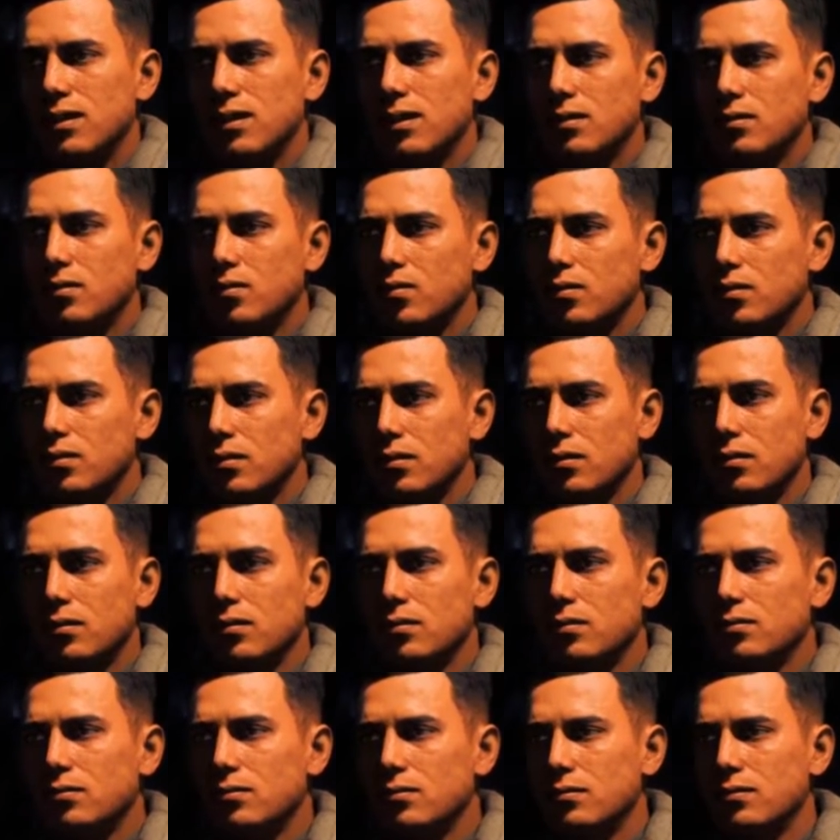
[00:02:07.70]
A duel.
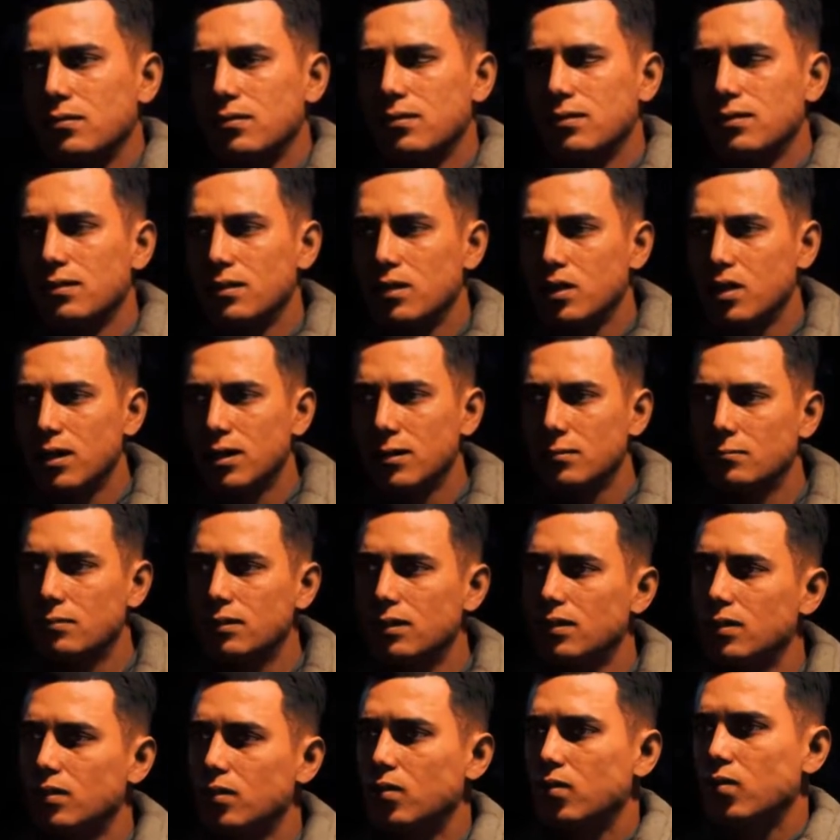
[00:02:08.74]
You and
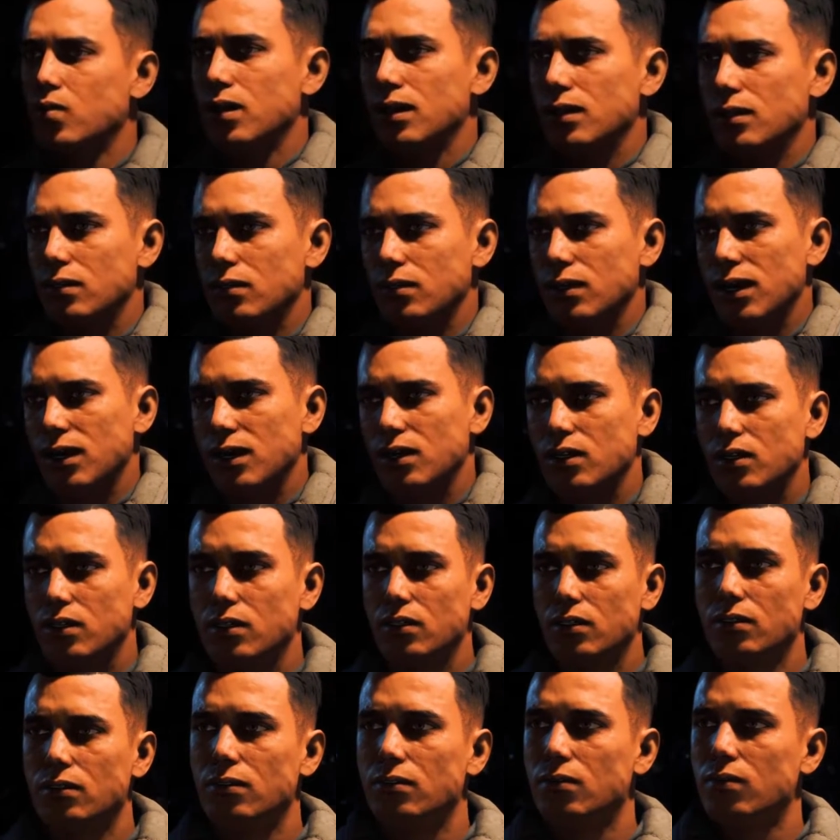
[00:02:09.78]
me, right now.
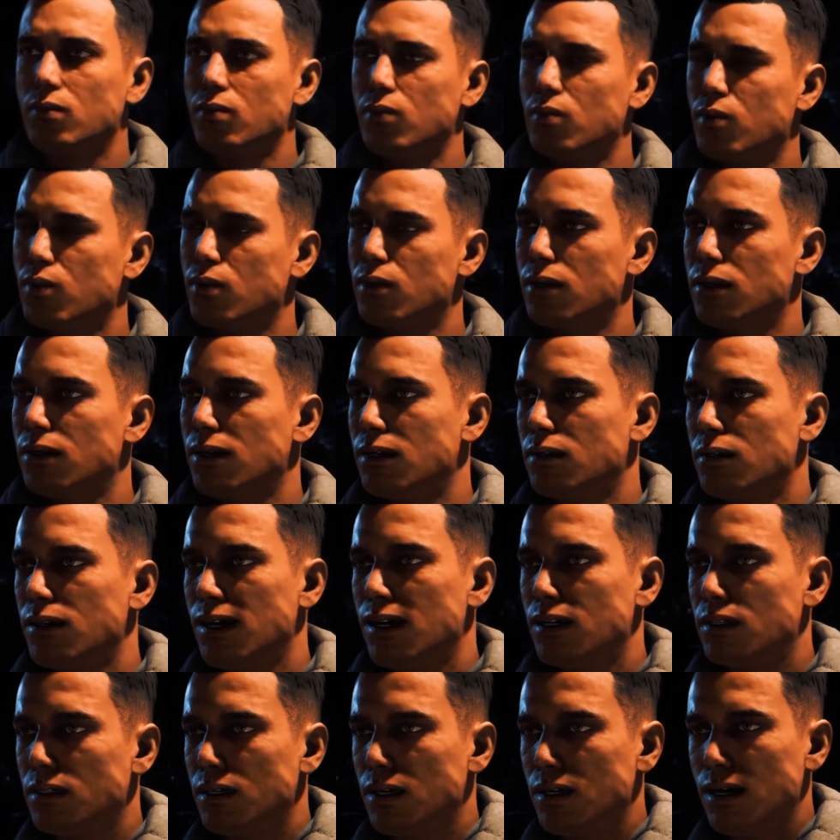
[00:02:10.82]
Winner
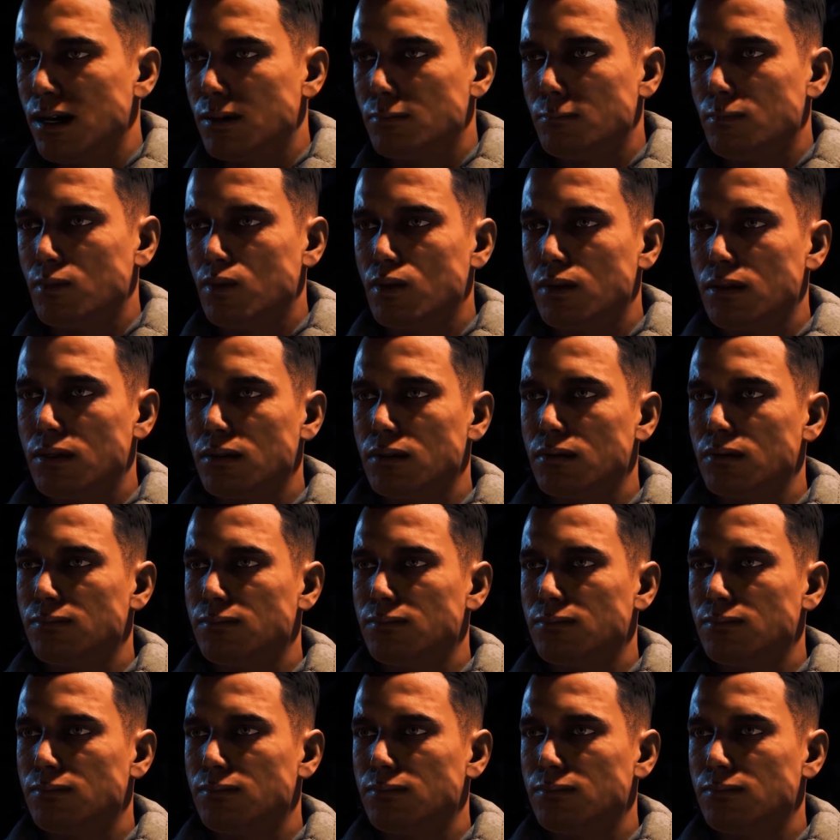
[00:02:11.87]
takes Kadara Port.